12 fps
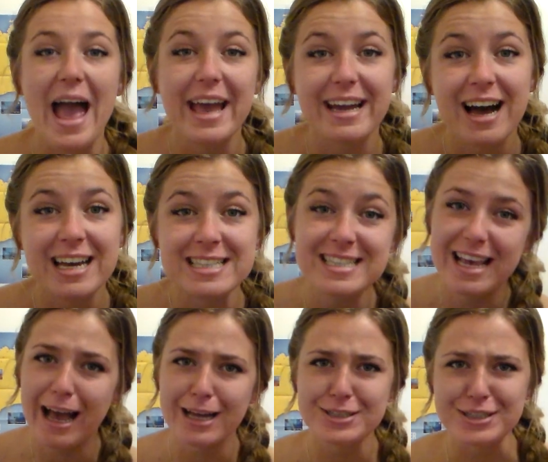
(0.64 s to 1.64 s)
Hey guys,
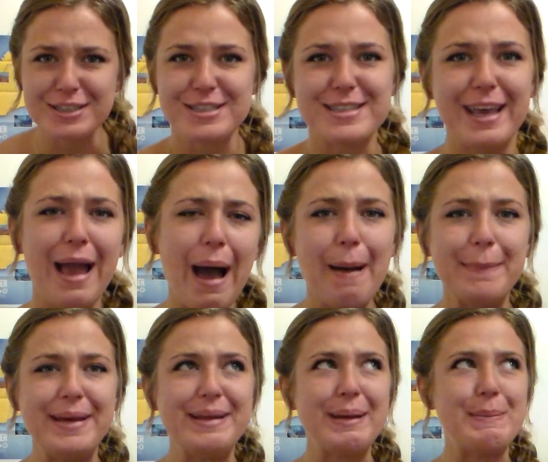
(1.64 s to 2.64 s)
as you can see,
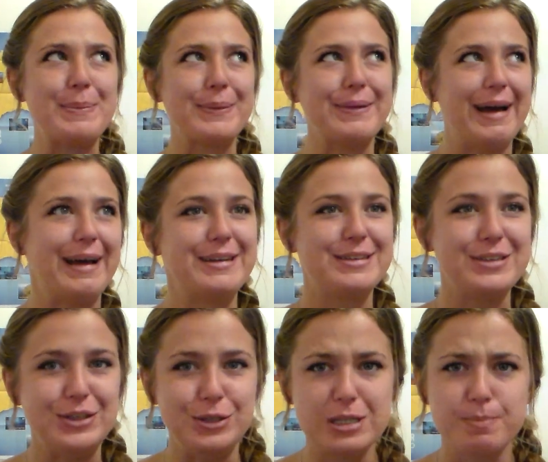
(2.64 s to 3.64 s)
I'm in a brand
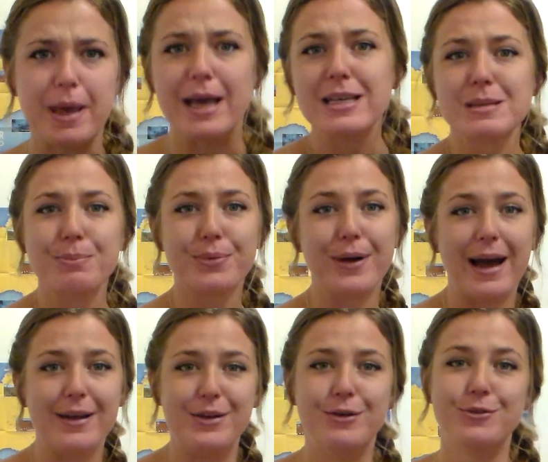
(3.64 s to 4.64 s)
new space,
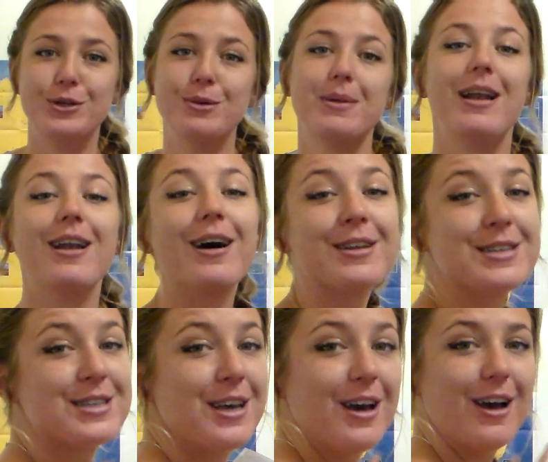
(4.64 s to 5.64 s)
brand new room,
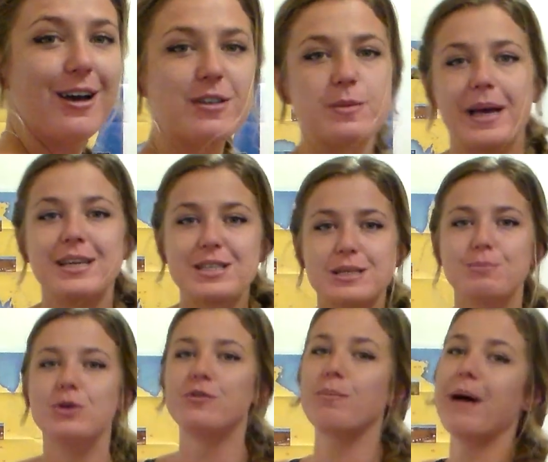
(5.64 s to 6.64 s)
lots of space to
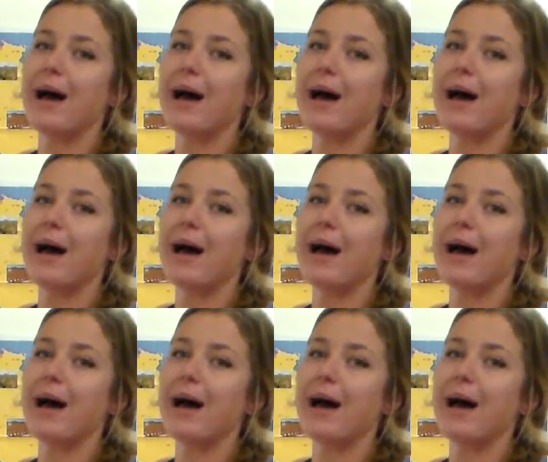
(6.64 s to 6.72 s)
move